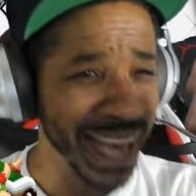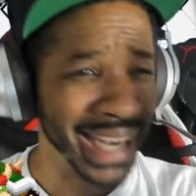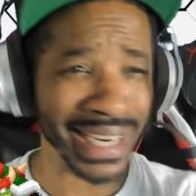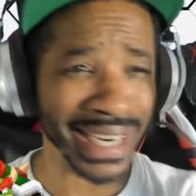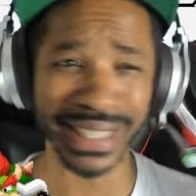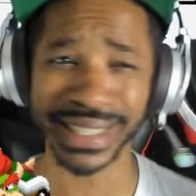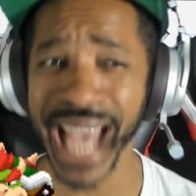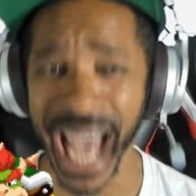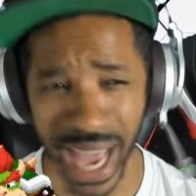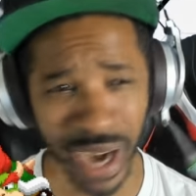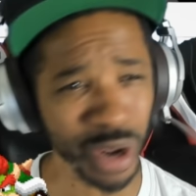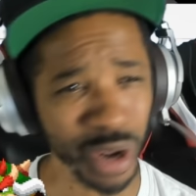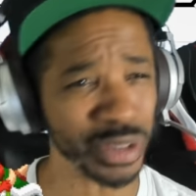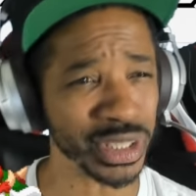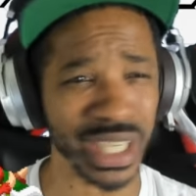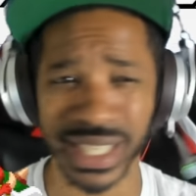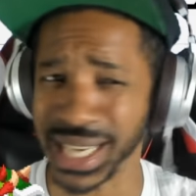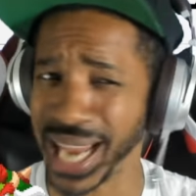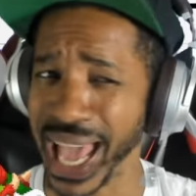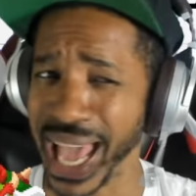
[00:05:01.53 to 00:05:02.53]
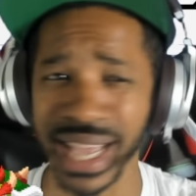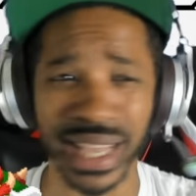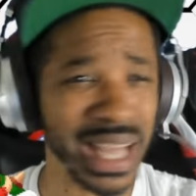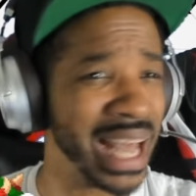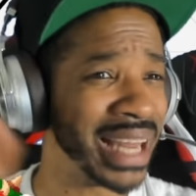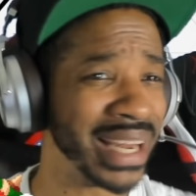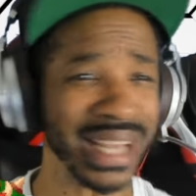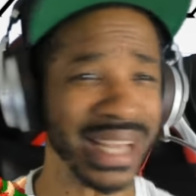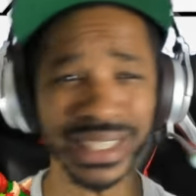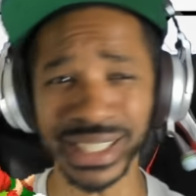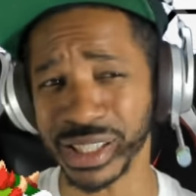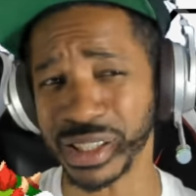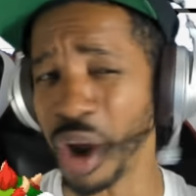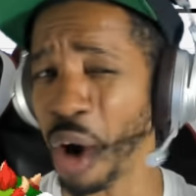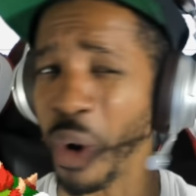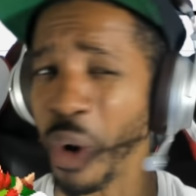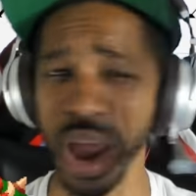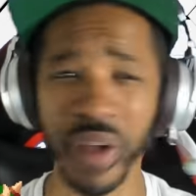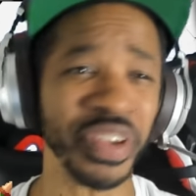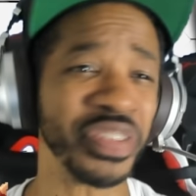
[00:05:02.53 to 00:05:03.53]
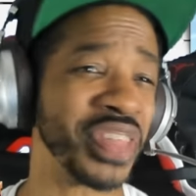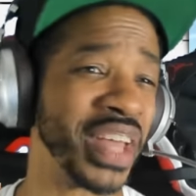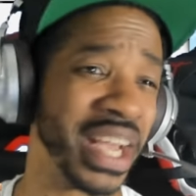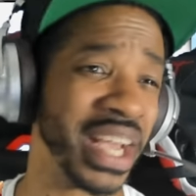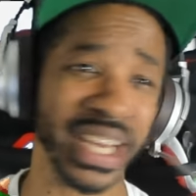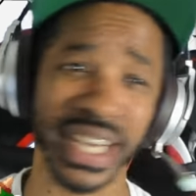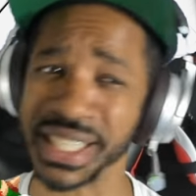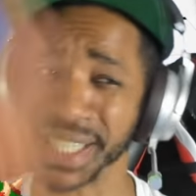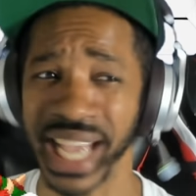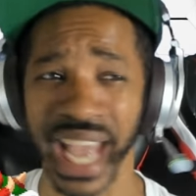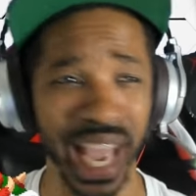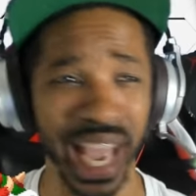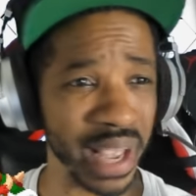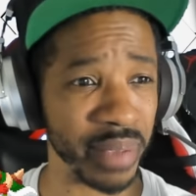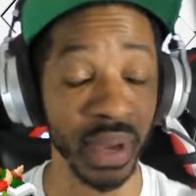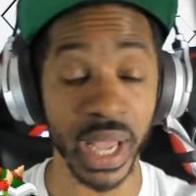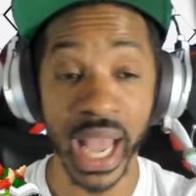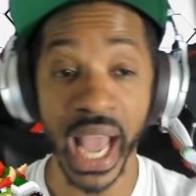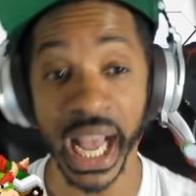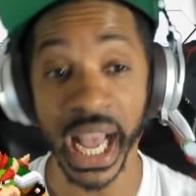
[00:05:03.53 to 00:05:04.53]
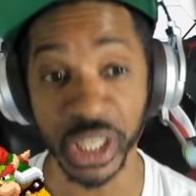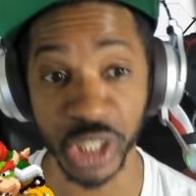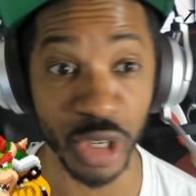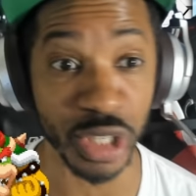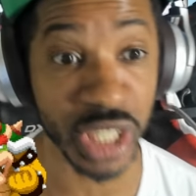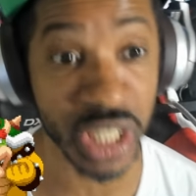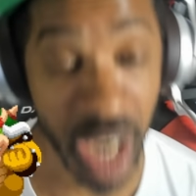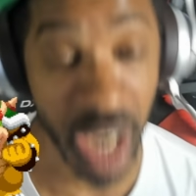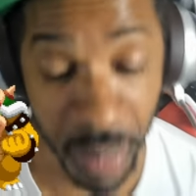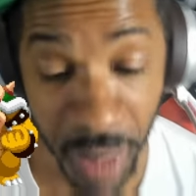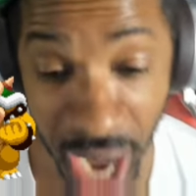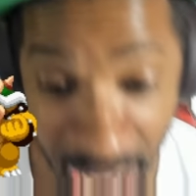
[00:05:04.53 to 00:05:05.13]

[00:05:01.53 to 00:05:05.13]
Nintendo just like, let's just throw everything in this game. And so some of